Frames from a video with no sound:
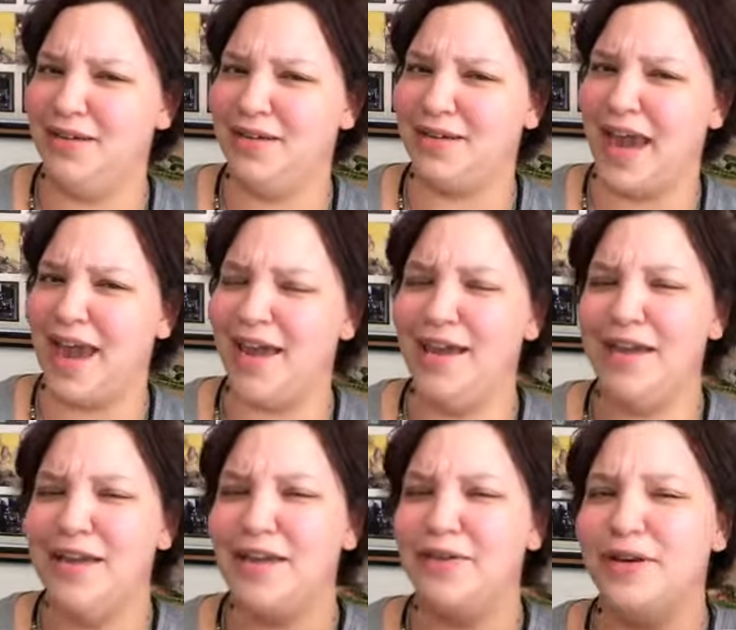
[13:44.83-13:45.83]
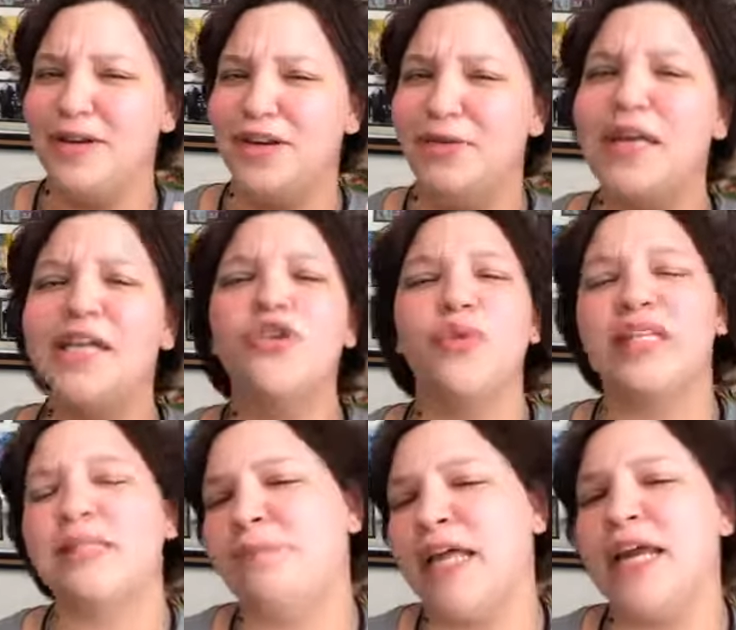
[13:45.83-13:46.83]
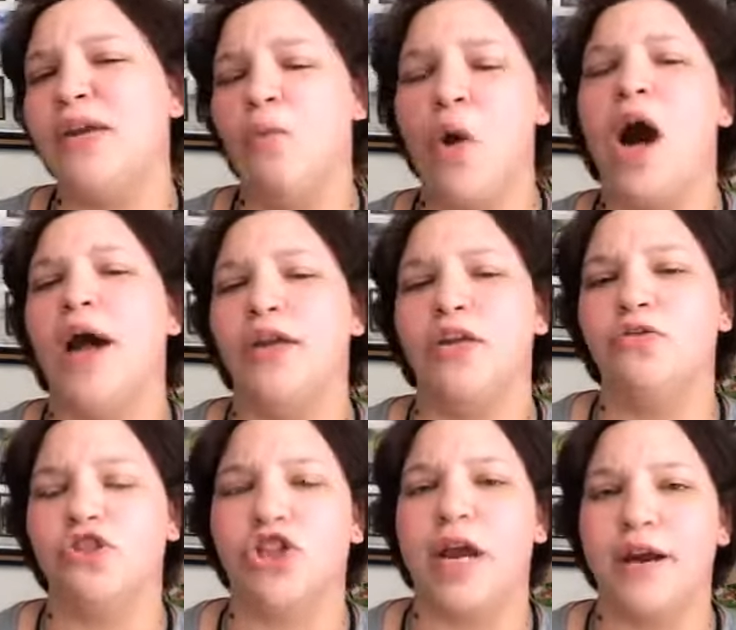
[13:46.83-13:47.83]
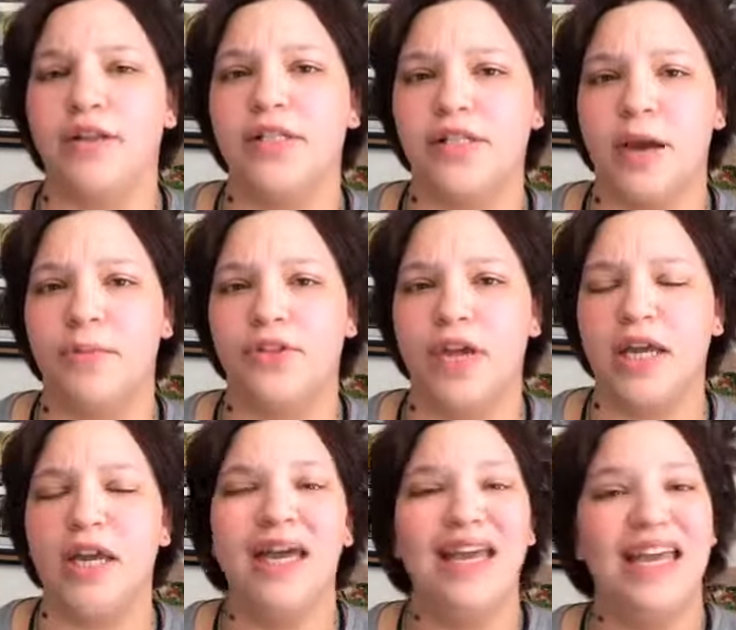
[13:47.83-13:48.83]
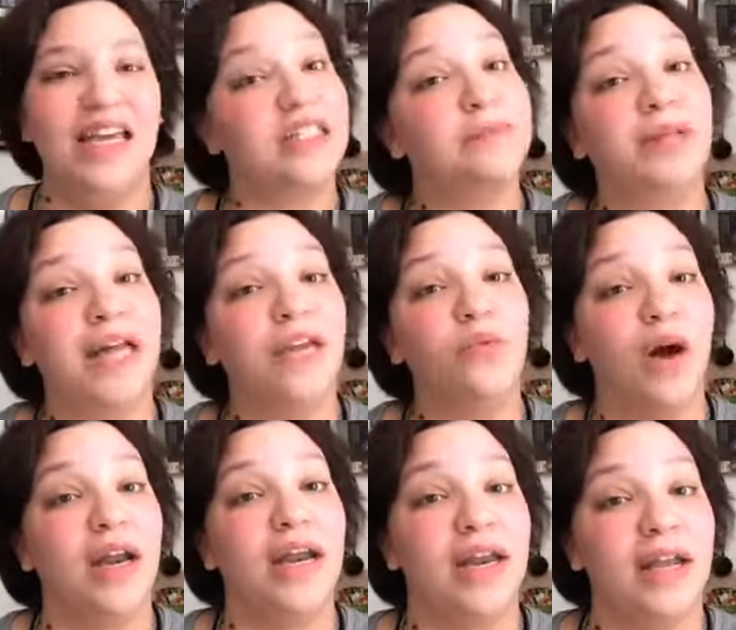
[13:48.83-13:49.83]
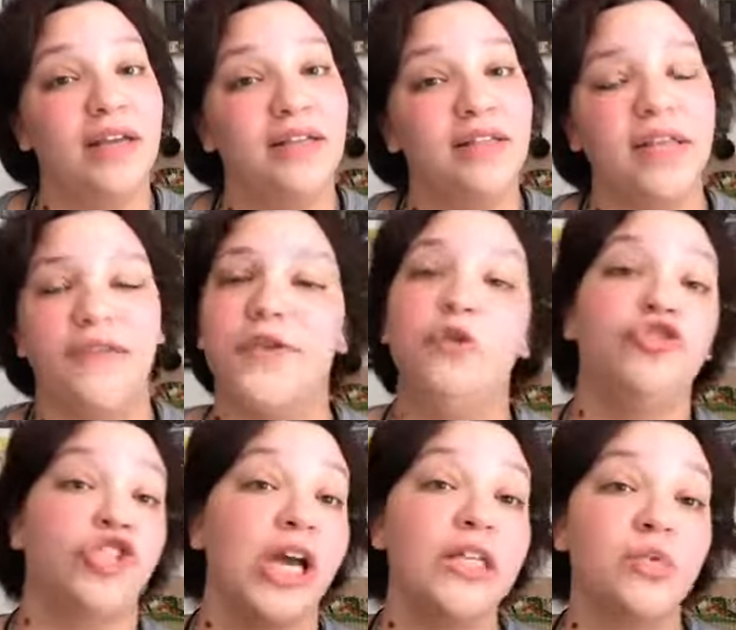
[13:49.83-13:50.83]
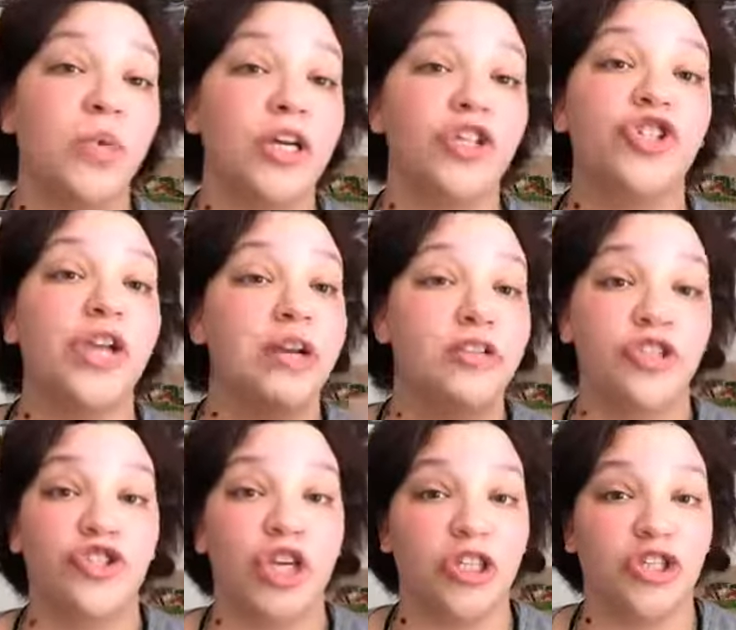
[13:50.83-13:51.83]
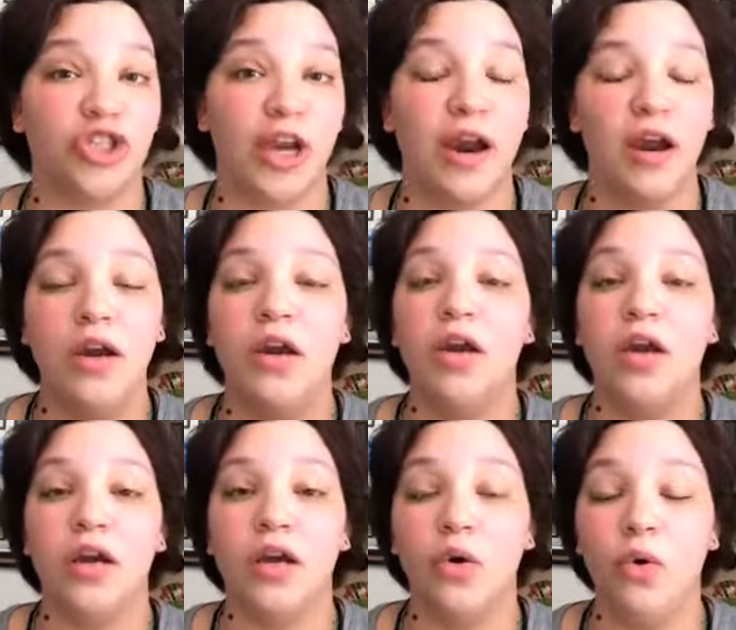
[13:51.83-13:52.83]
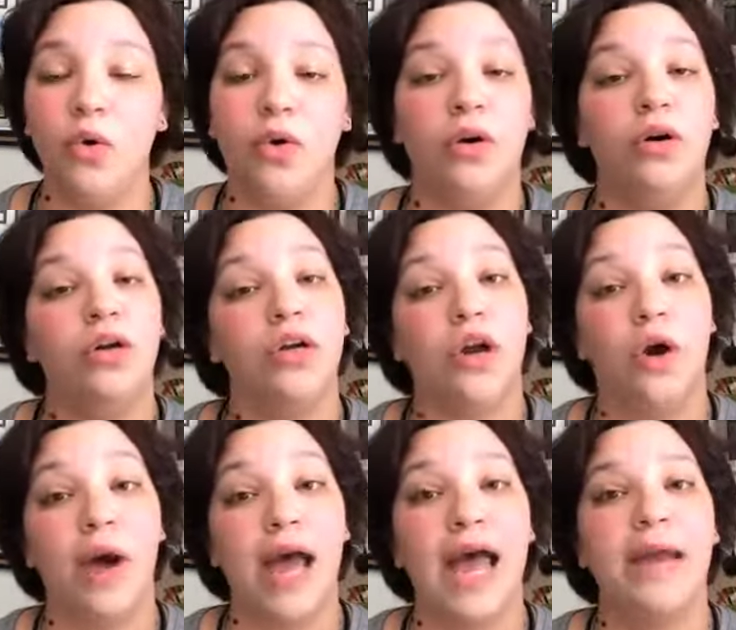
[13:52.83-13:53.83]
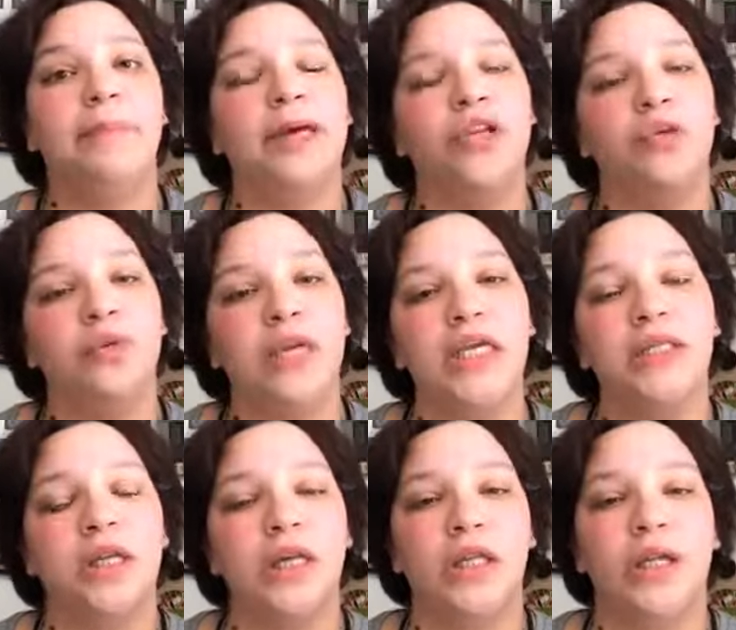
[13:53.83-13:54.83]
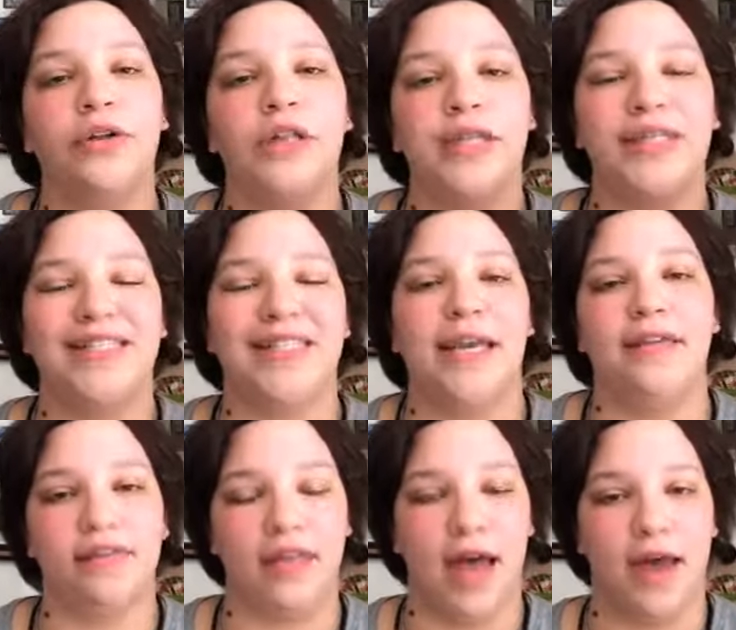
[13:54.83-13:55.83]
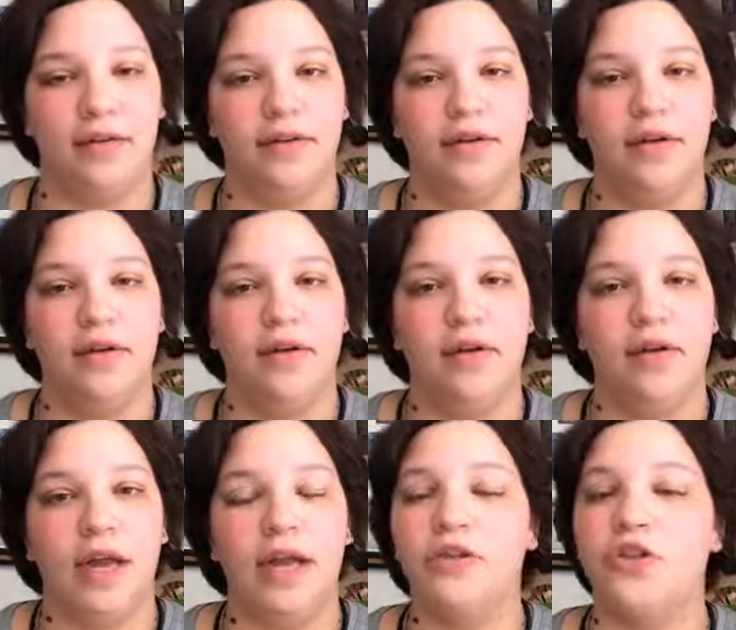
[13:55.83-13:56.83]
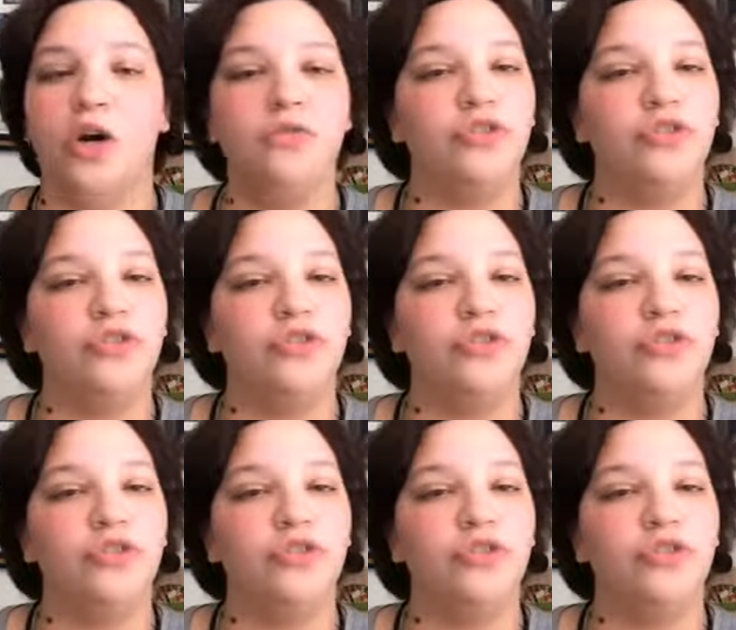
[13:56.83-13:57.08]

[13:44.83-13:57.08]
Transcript: Okay? You need to explain why you shared something, explain what it is. If you just want to share, cool, go ahead, but you need to clearly state that. Okay?